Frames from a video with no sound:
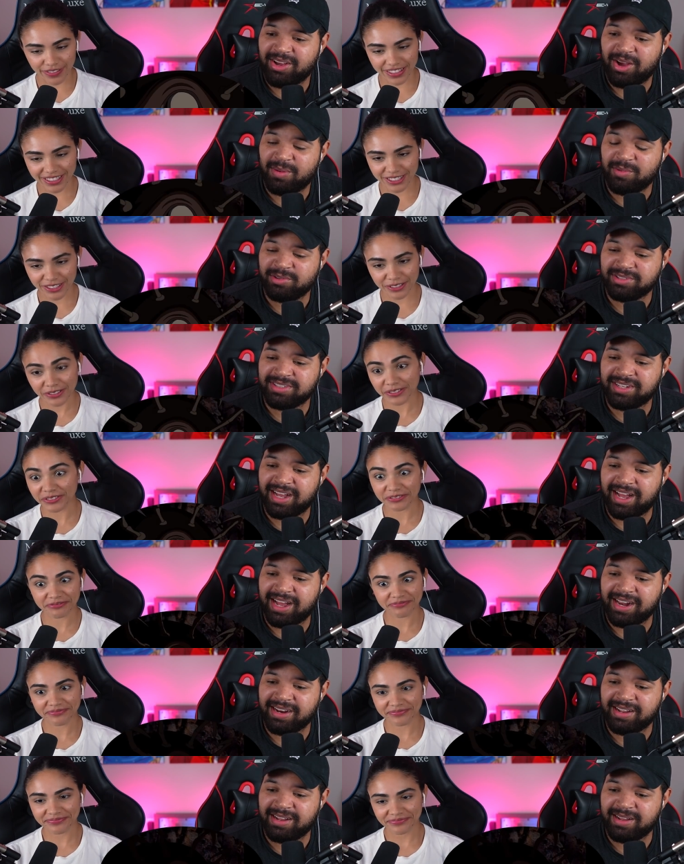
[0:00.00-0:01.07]
Speaker 1: almost
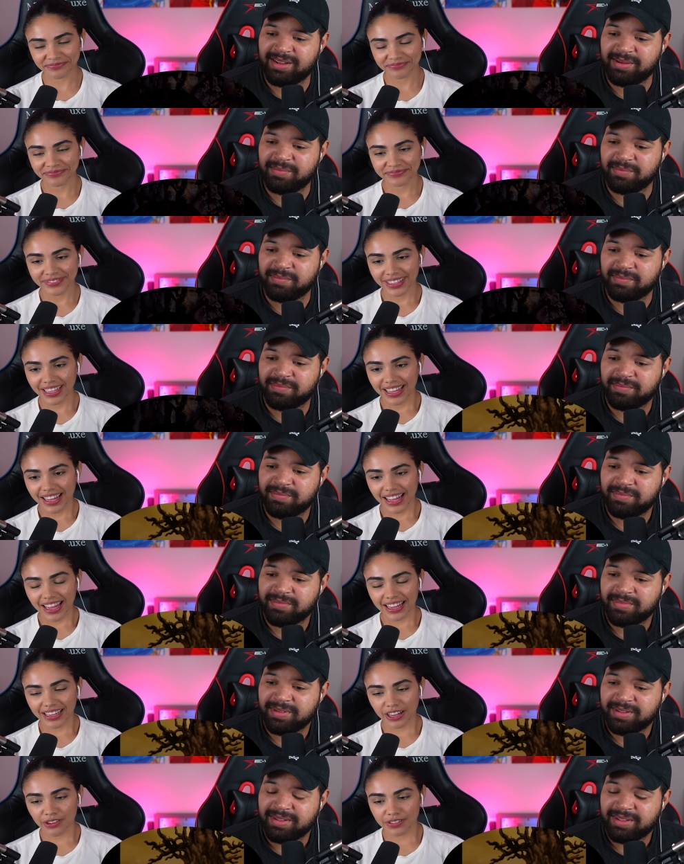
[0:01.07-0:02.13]
got him.
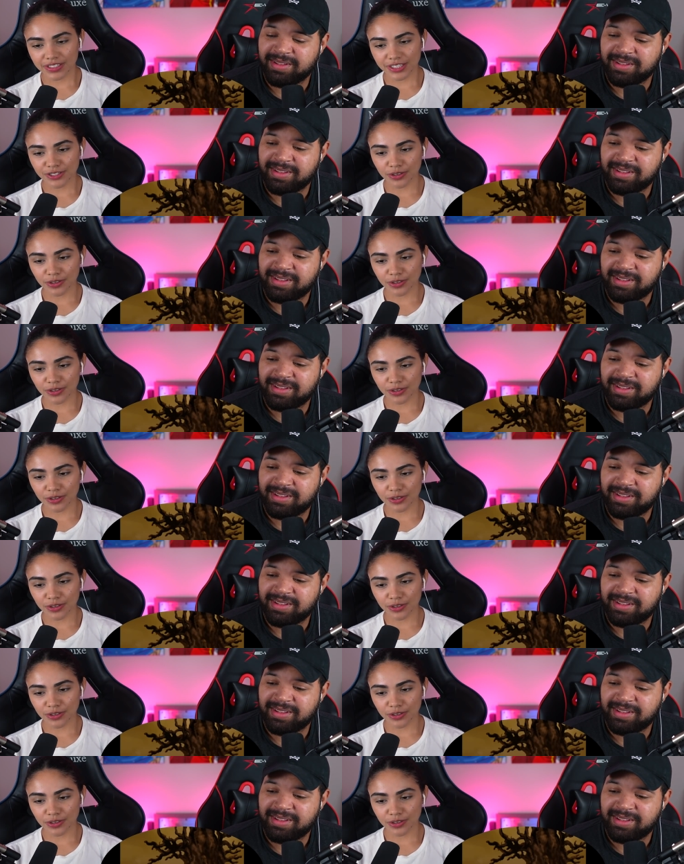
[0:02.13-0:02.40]
I obviously